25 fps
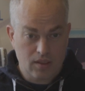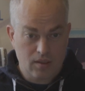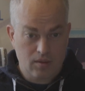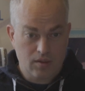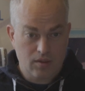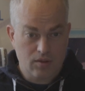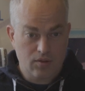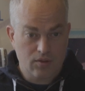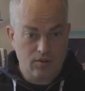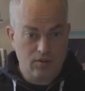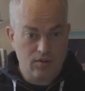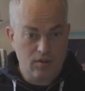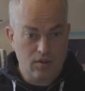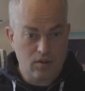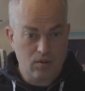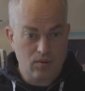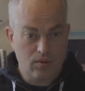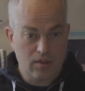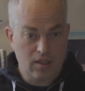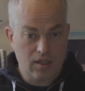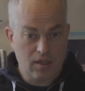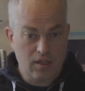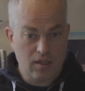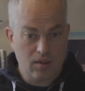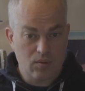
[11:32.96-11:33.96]
Because no,
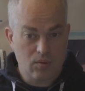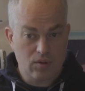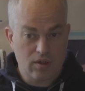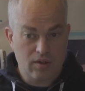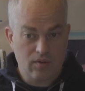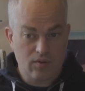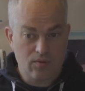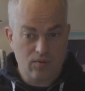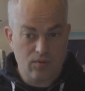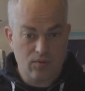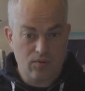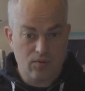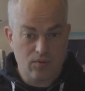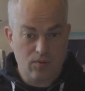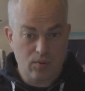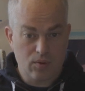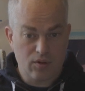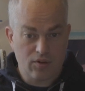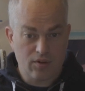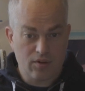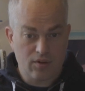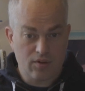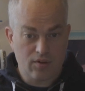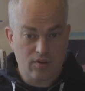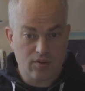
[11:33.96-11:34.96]
then I would have
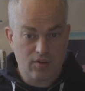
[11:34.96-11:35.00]
wanted to